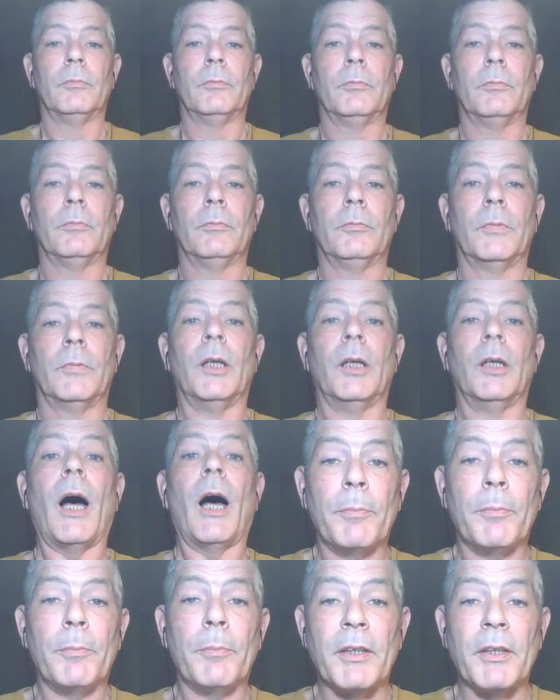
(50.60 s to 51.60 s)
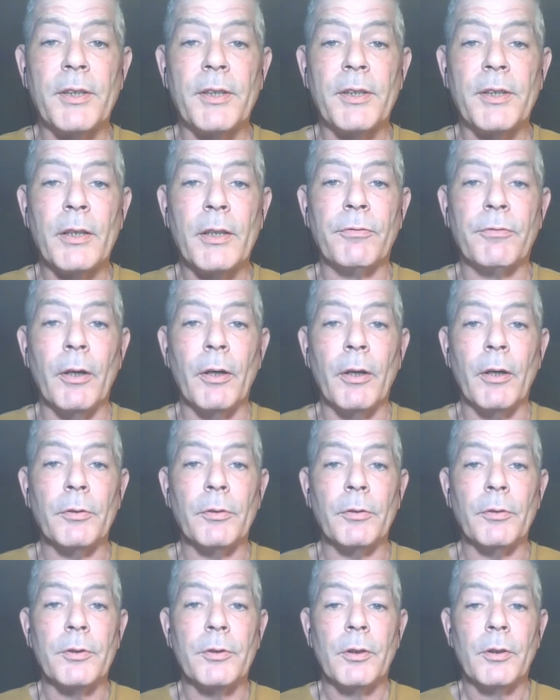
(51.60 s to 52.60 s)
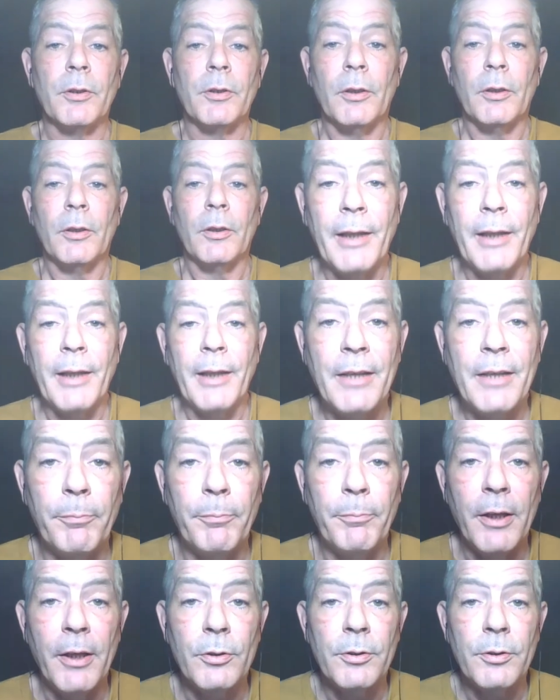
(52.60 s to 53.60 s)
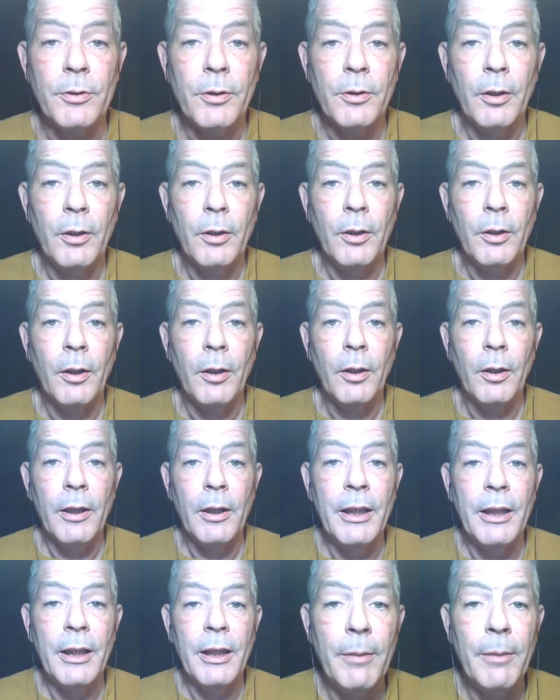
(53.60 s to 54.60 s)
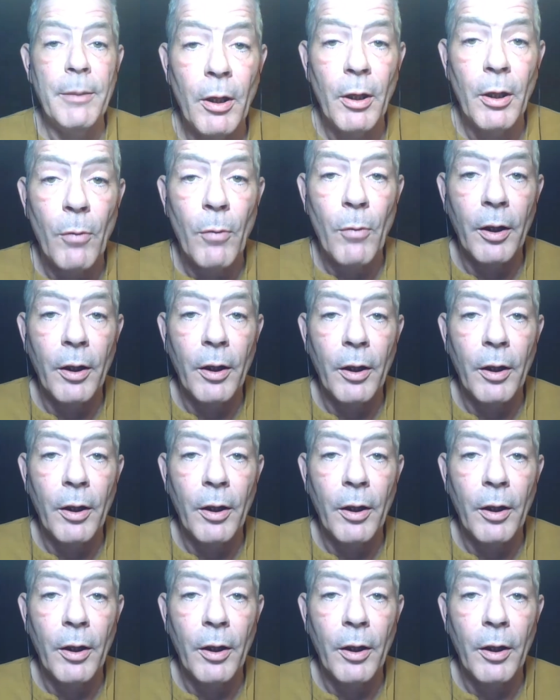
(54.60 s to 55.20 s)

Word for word: I learned about sales funnels, landing pages, email marketing.